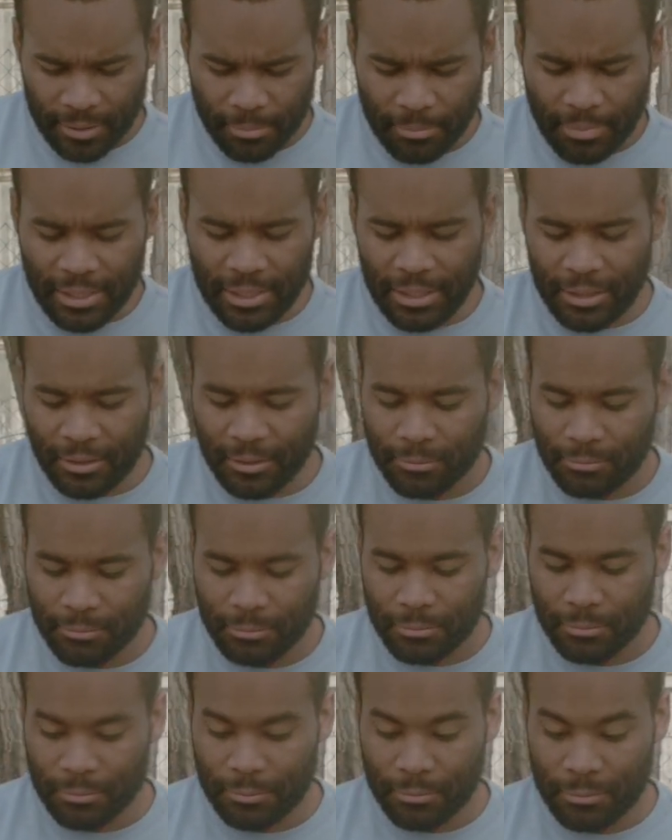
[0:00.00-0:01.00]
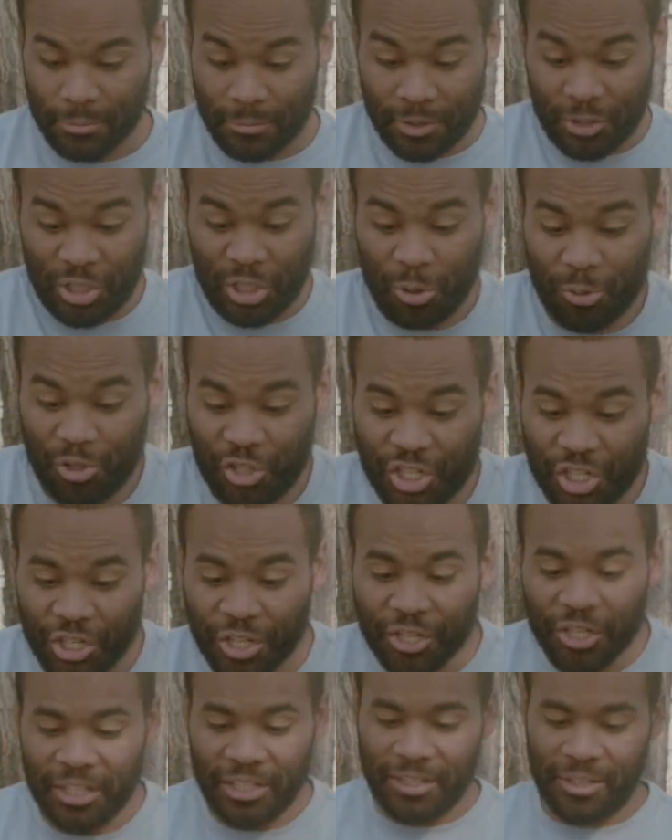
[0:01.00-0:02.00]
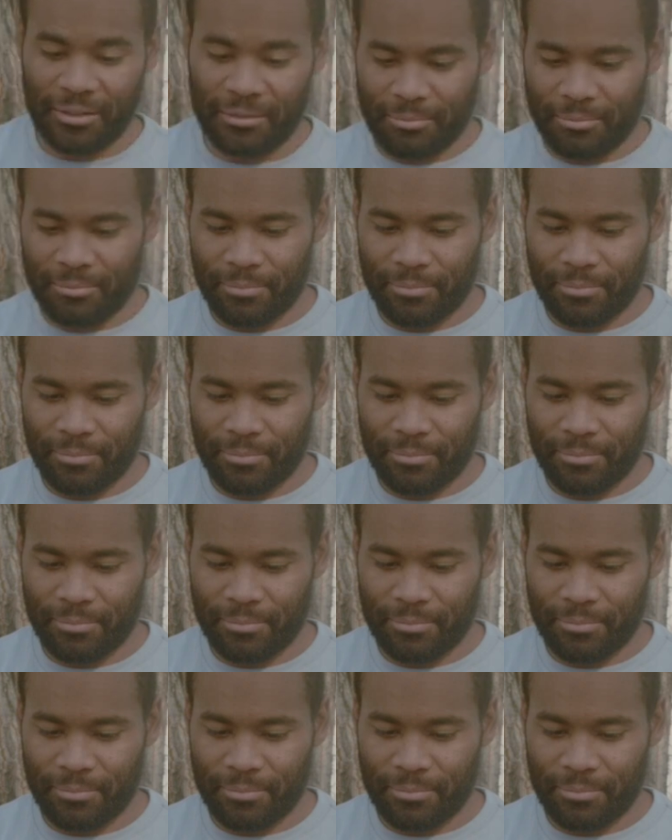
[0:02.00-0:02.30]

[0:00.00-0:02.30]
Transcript: meaning to journey